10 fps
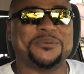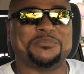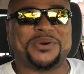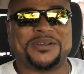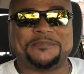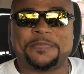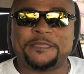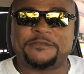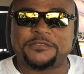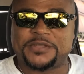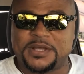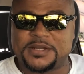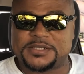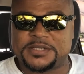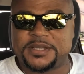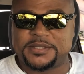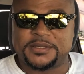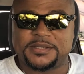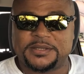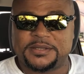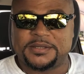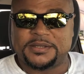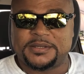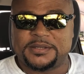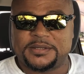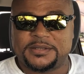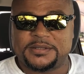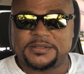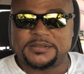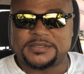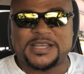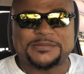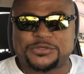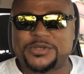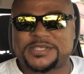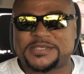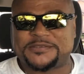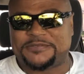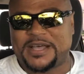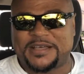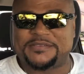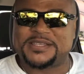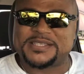But $50 a day times 365 is